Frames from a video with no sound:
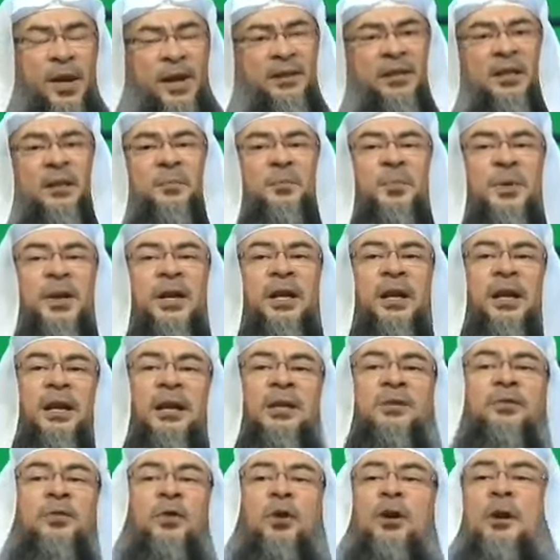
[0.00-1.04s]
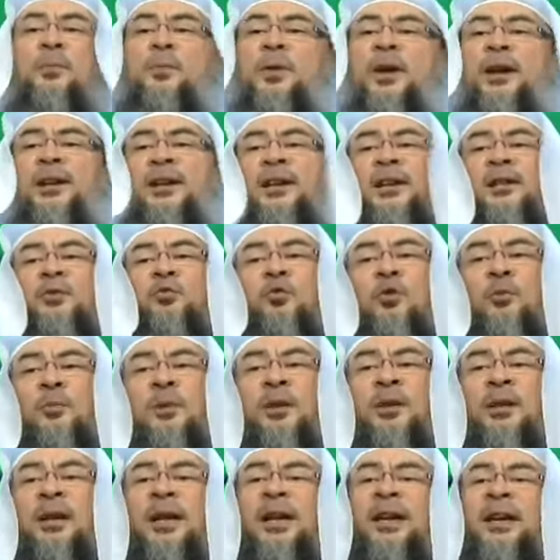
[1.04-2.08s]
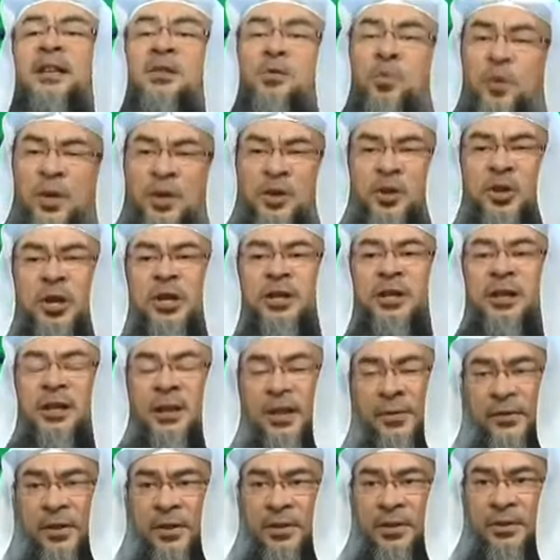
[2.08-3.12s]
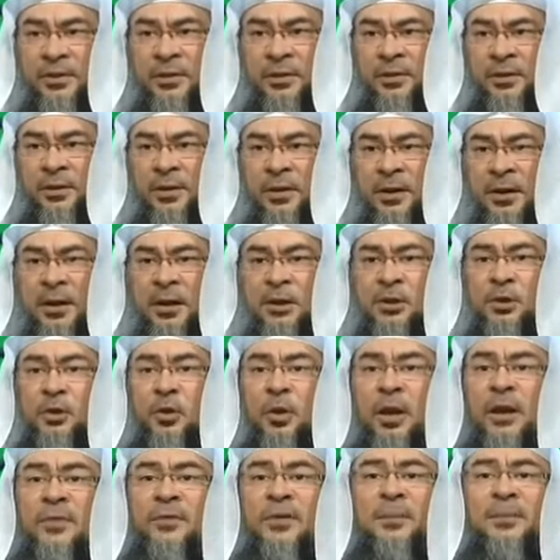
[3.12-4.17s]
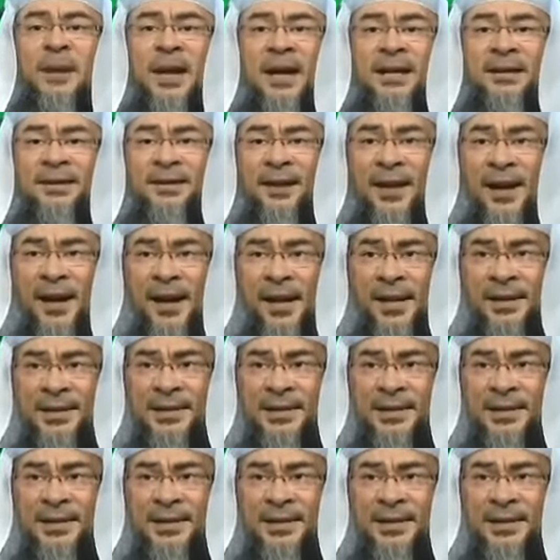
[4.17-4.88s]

The waiting period for a pregnant woman is when she delivers. So if a man